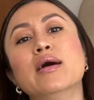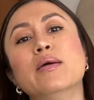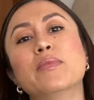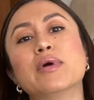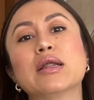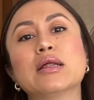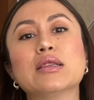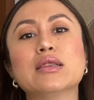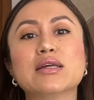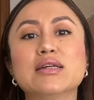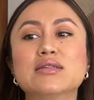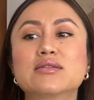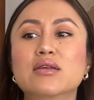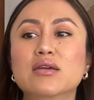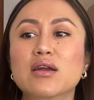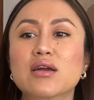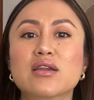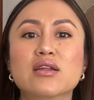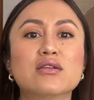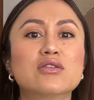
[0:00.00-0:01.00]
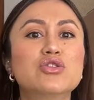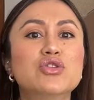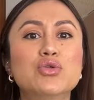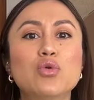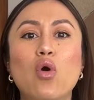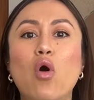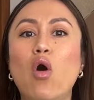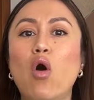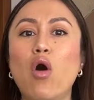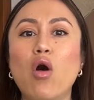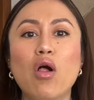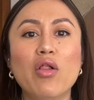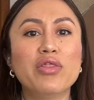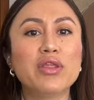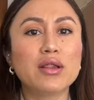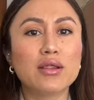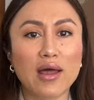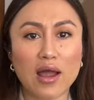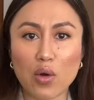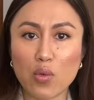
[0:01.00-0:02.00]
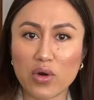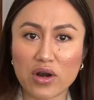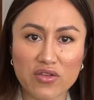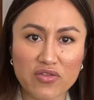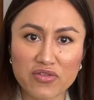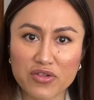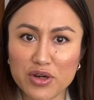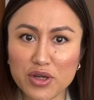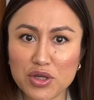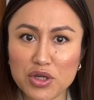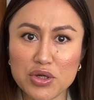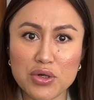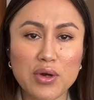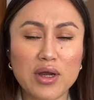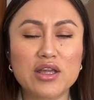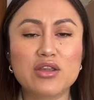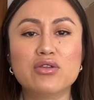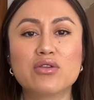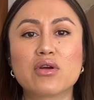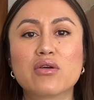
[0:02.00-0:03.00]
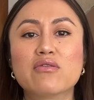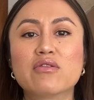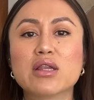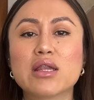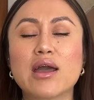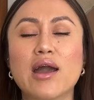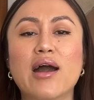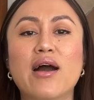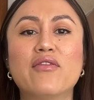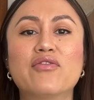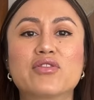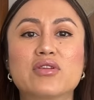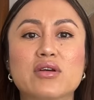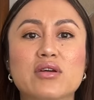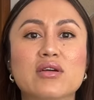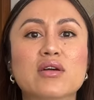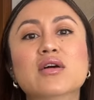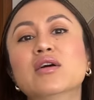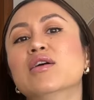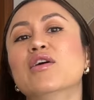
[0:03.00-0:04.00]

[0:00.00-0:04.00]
but at least they're going to do all the legwork for you and you don't really have to